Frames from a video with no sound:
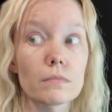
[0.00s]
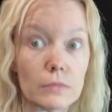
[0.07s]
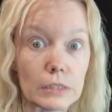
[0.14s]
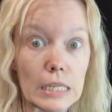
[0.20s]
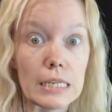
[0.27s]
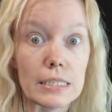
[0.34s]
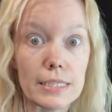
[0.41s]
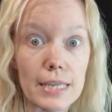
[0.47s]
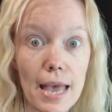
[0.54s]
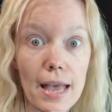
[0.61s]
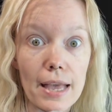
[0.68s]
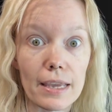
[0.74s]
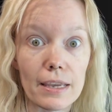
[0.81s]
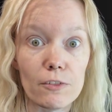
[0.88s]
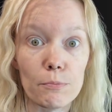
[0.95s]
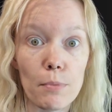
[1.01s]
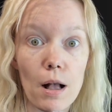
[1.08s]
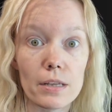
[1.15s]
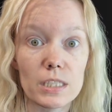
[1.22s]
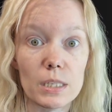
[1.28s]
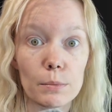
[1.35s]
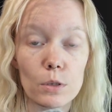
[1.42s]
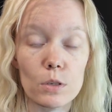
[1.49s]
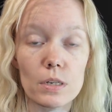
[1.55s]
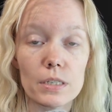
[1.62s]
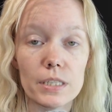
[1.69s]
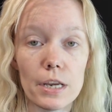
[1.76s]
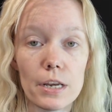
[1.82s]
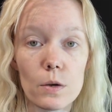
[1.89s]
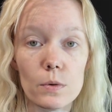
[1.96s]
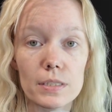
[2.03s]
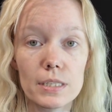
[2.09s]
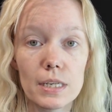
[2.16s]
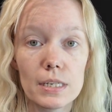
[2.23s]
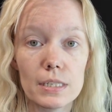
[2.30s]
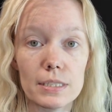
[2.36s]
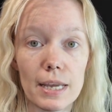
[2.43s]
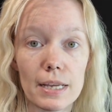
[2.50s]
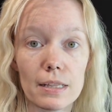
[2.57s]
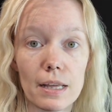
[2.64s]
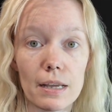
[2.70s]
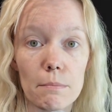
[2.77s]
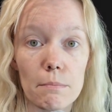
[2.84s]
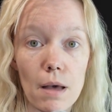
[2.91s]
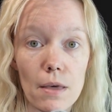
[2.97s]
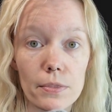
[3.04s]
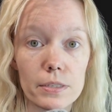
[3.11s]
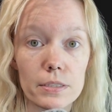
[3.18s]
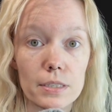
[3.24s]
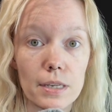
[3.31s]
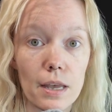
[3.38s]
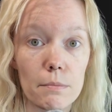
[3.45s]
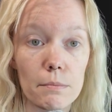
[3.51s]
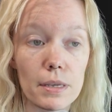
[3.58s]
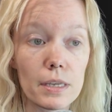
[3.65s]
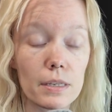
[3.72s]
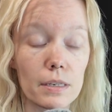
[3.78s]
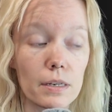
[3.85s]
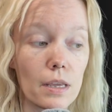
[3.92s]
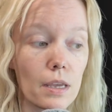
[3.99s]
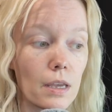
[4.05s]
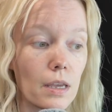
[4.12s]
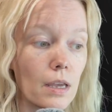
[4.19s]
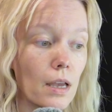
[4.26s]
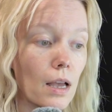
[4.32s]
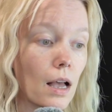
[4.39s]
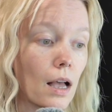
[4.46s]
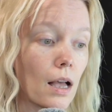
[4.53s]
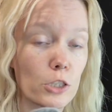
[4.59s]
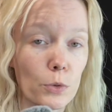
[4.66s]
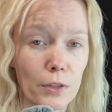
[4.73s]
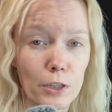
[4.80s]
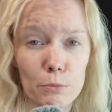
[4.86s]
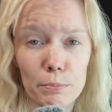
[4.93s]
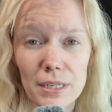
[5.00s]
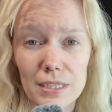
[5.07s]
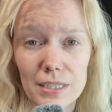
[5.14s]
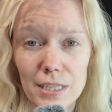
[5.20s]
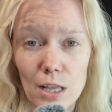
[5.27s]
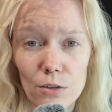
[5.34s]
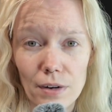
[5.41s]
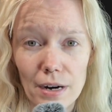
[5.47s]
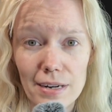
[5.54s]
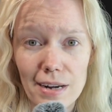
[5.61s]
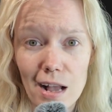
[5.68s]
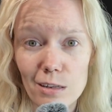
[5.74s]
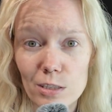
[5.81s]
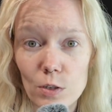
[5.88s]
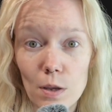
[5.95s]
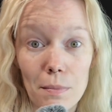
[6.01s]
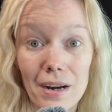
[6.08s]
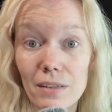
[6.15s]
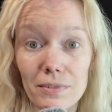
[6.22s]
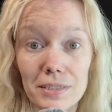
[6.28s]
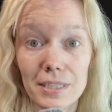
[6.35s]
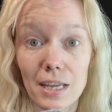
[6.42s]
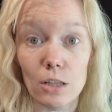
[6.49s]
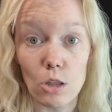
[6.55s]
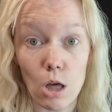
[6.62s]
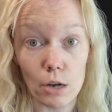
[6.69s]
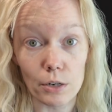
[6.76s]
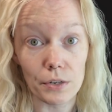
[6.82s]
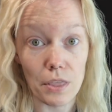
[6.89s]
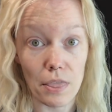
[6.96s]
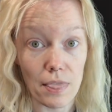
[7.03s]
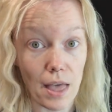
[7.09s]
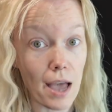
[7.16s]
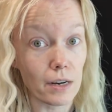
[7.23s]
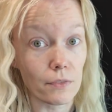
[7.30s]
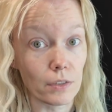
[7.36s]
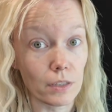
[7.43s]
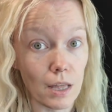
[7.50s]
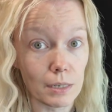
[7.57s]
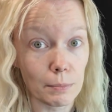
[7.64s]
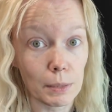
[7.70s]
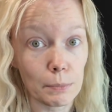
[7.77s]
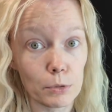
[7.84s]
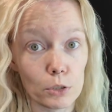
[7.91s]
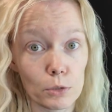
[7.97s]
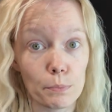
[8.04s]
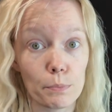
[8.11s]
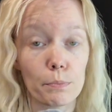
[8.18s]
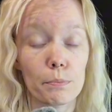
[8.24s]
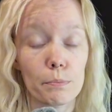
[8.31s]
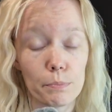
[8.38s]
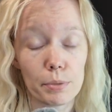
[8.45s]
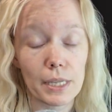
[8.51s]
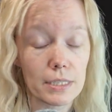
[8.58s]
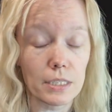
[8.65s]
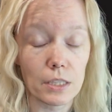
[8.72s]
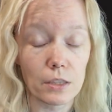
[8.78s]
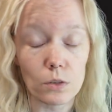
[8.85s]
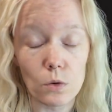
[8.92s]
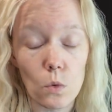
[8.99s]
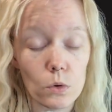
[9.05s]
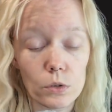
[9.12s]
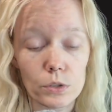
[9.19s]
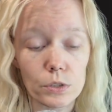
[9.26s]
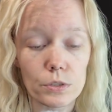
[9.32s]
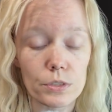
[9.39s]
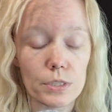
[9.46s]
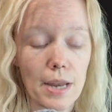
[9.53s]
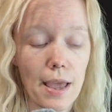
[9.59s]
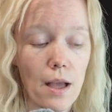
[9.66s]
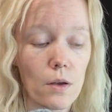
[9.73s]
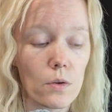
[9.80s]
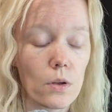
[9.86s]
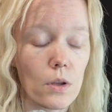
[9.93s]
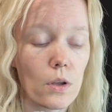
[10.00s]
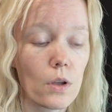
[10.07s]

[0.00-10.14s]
today if possible, because I know it's gonna take like a month to come in. They're doing their big sale right now, so it might even take longer than that if a lot of people are placing their orders now.